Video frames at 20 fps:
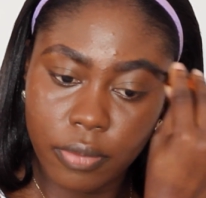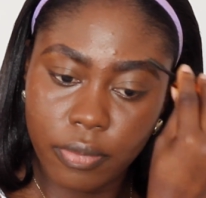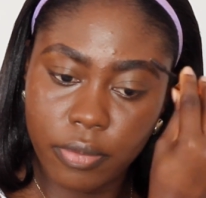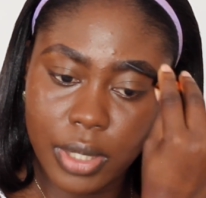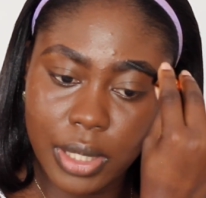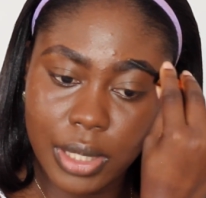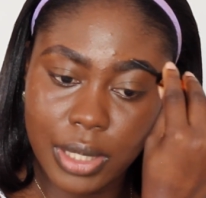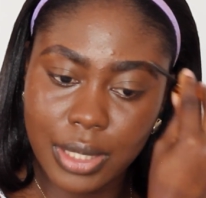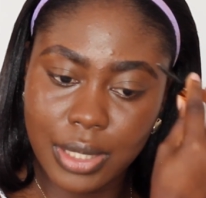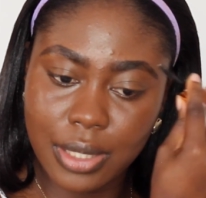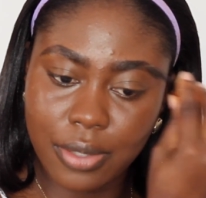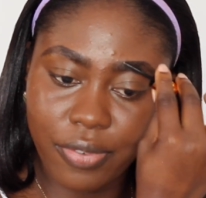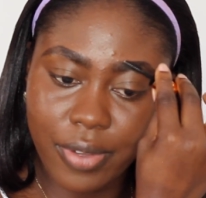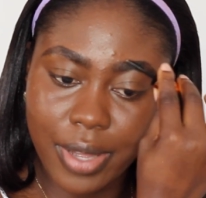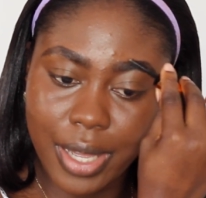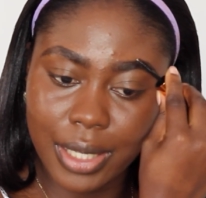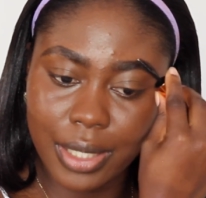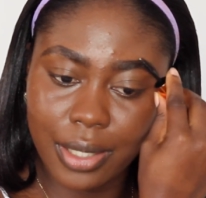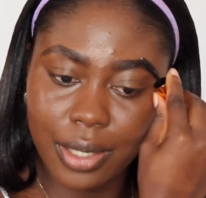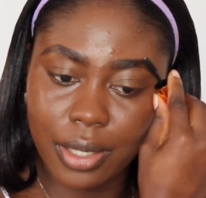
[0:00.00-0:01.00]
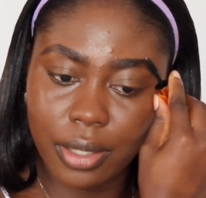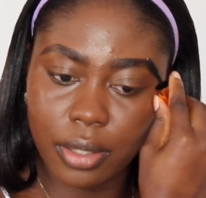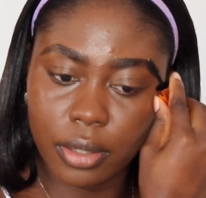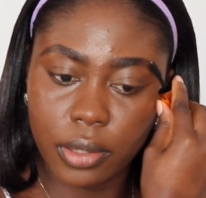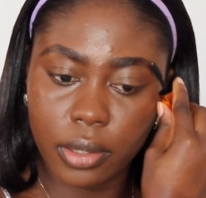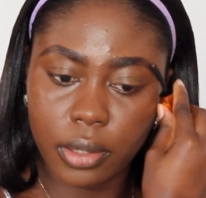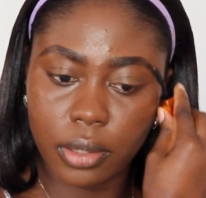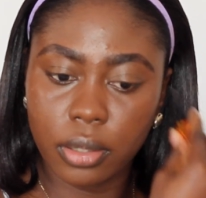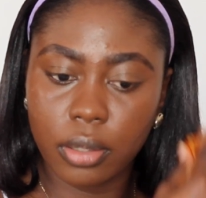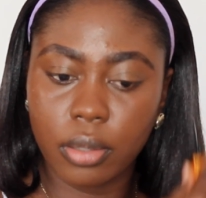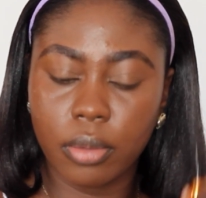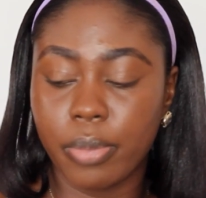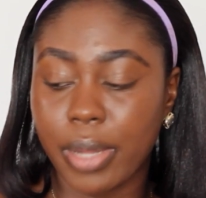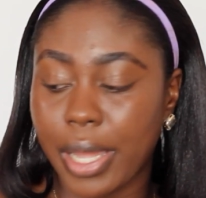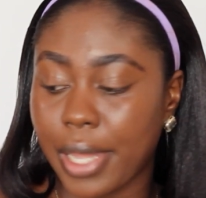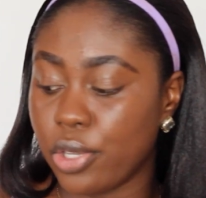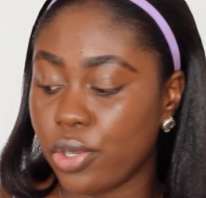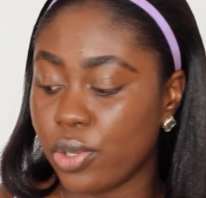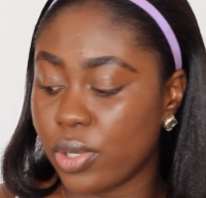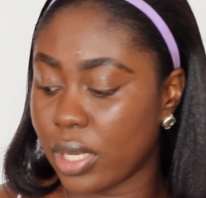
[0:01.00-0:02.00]
really define it
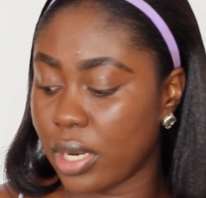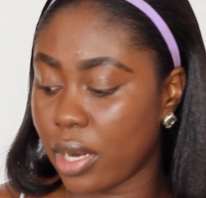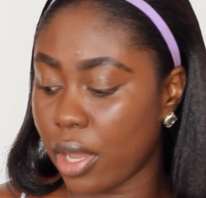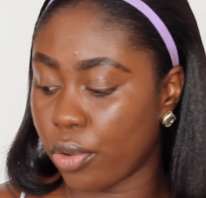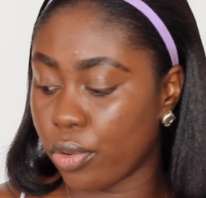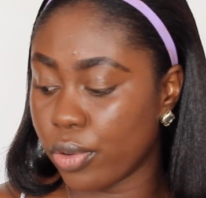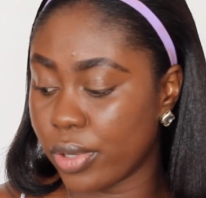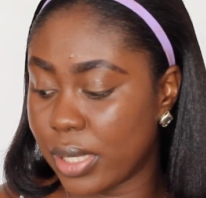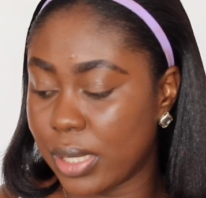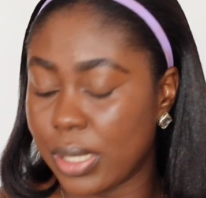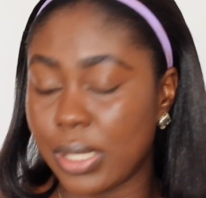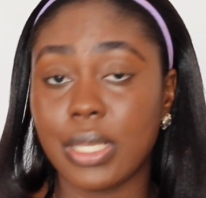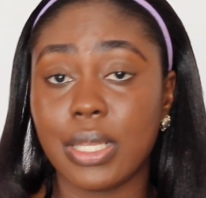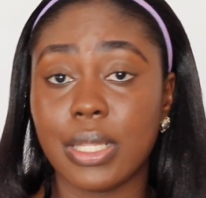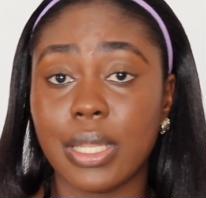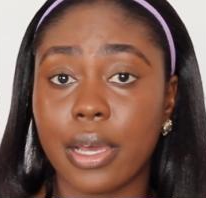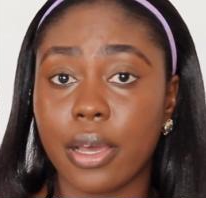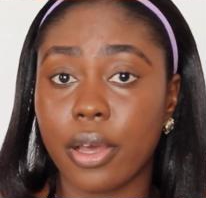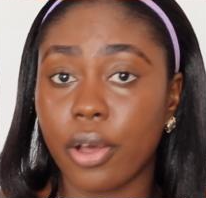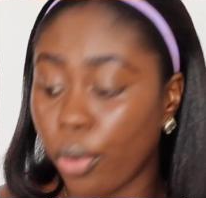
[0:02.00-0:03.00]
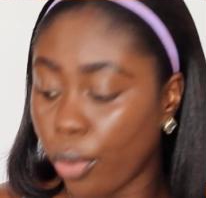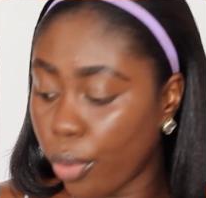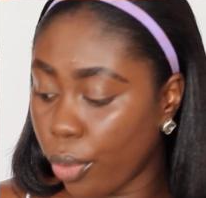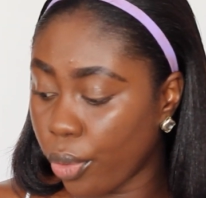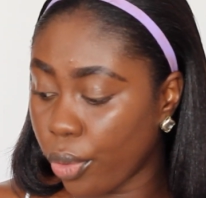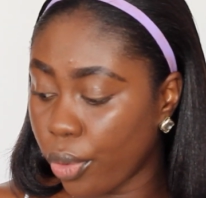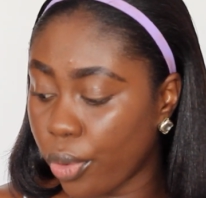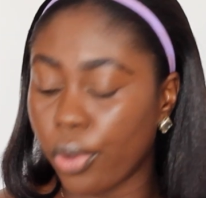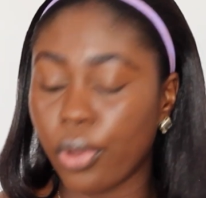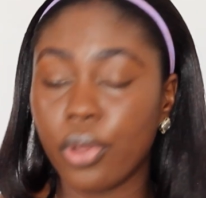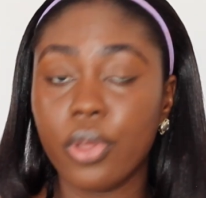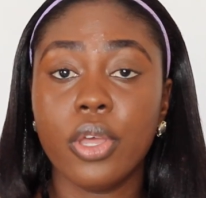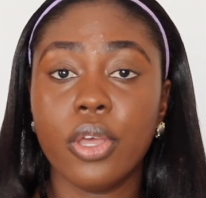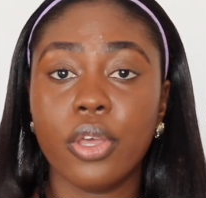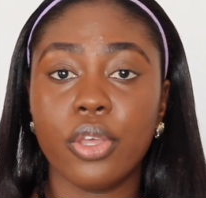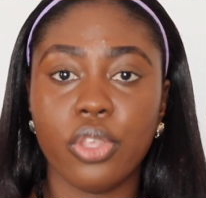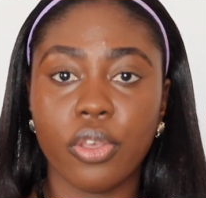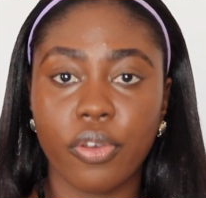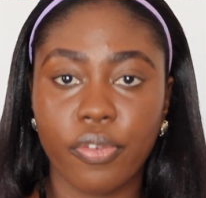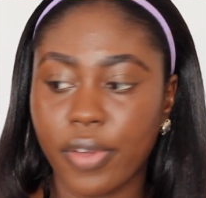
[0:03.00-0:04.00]
by using a concealer or
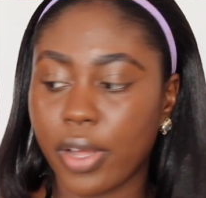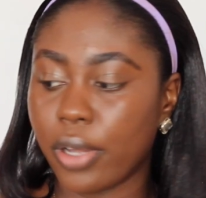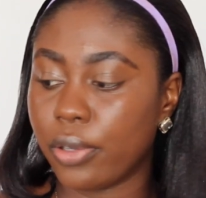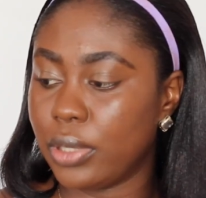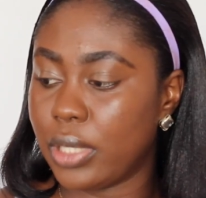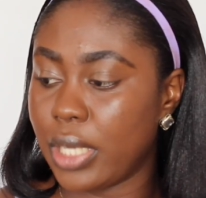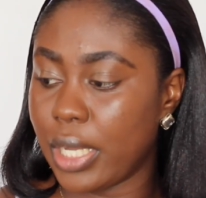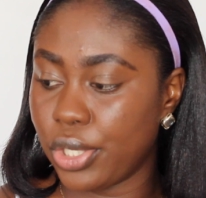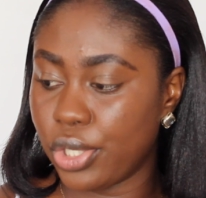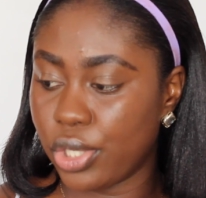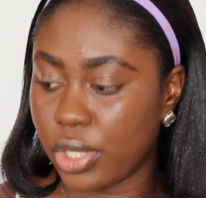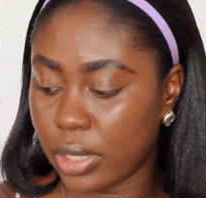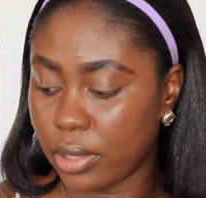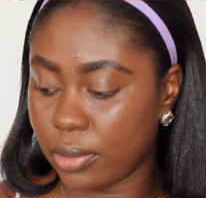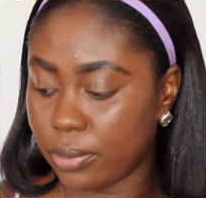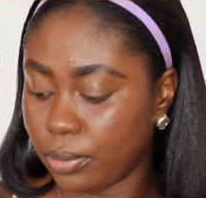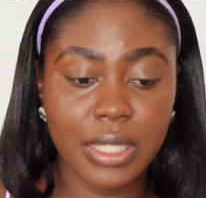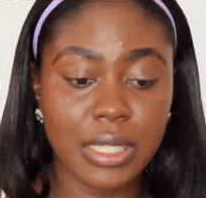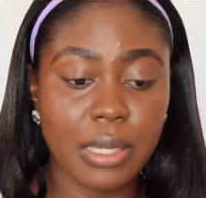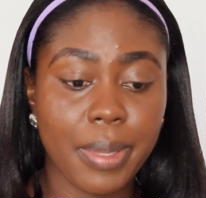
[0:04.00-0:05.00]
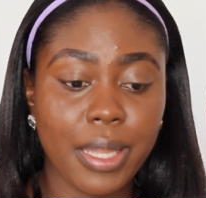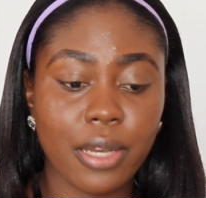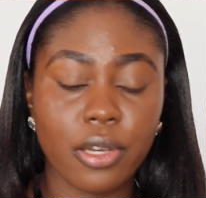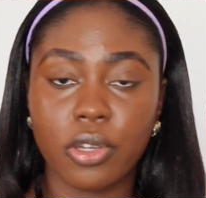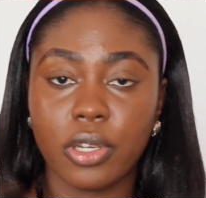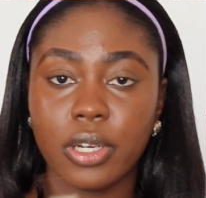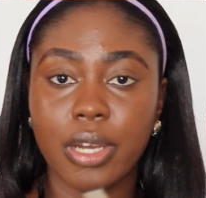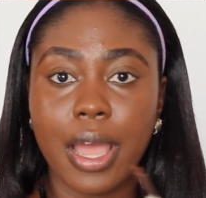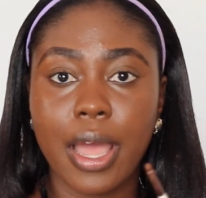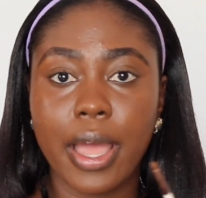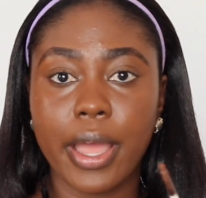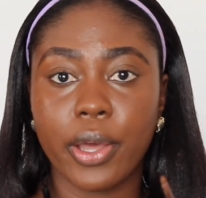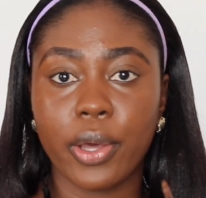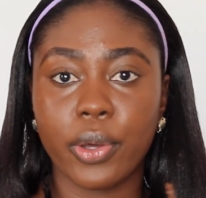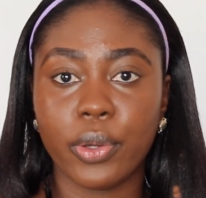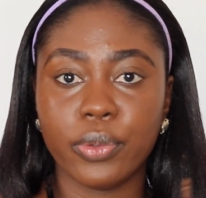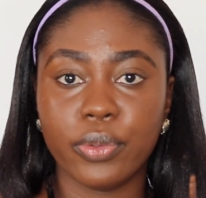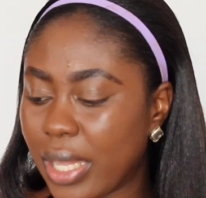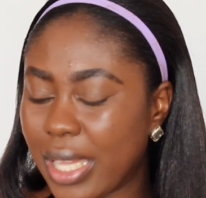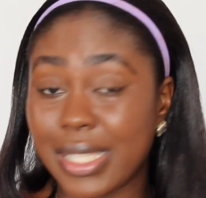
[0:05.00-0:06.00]
your foundation, depending on
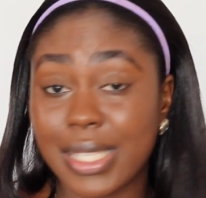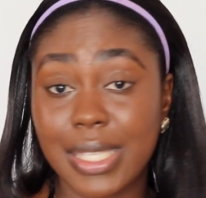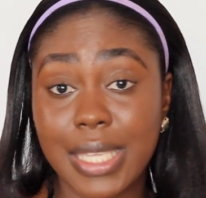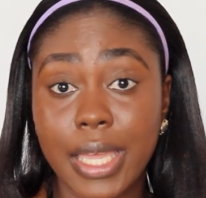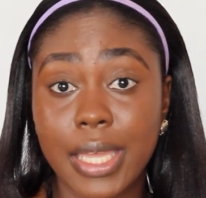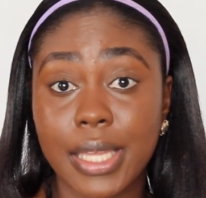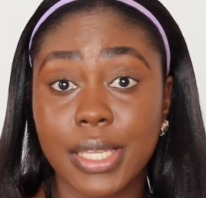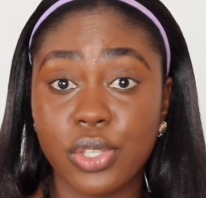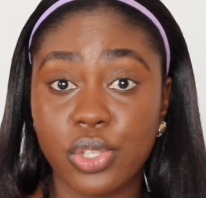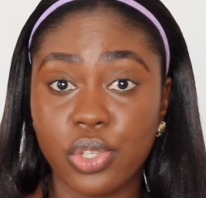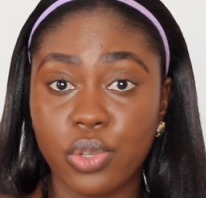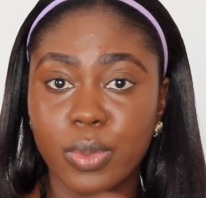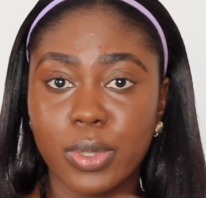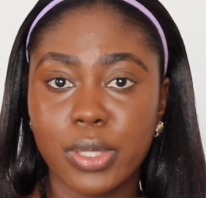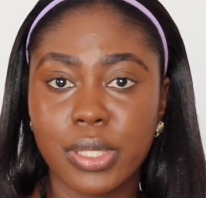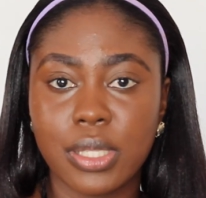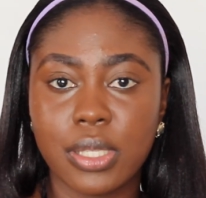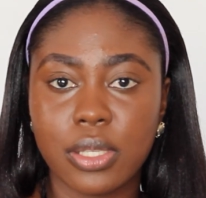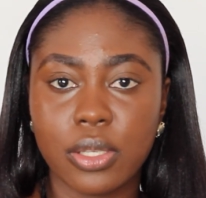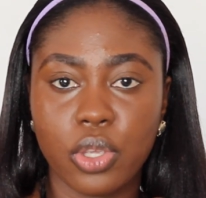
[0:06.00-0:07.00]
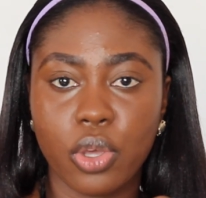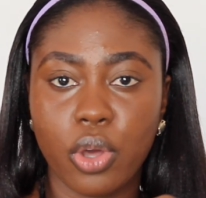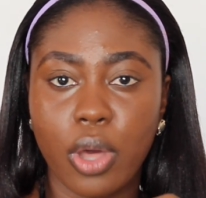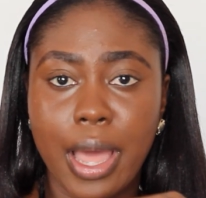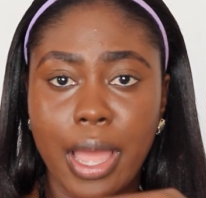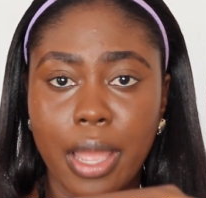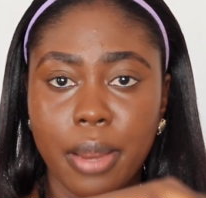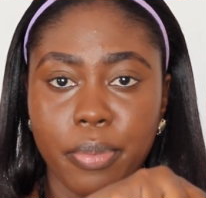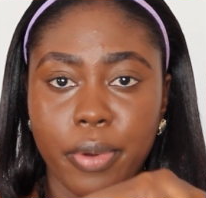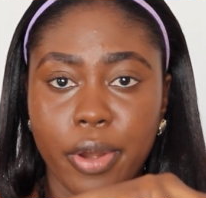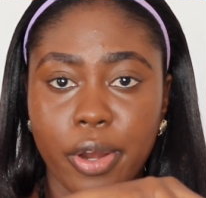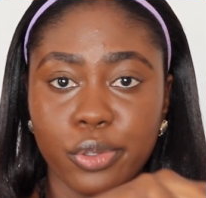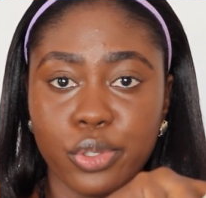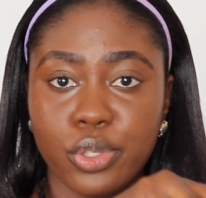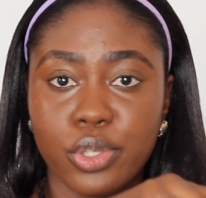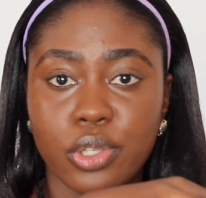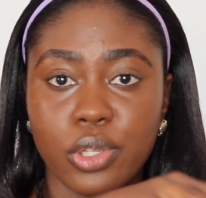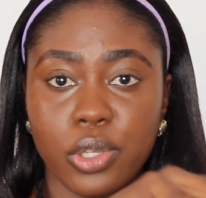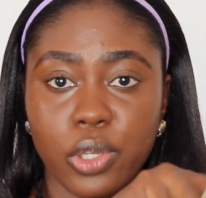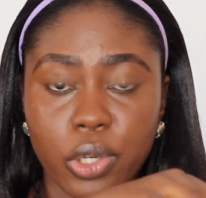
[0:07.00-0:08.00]
how intense you want your
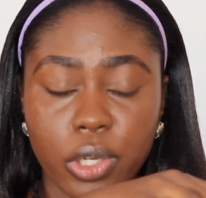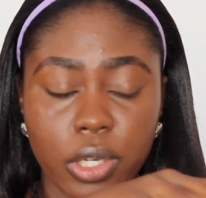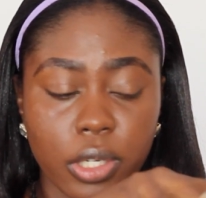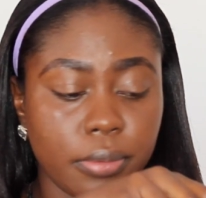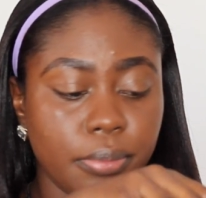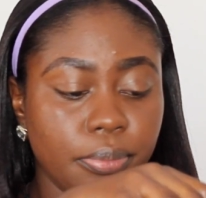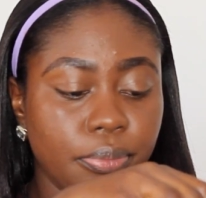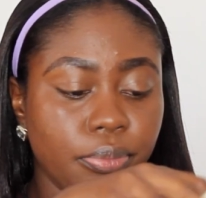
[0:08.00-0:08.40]
eyebrows to look.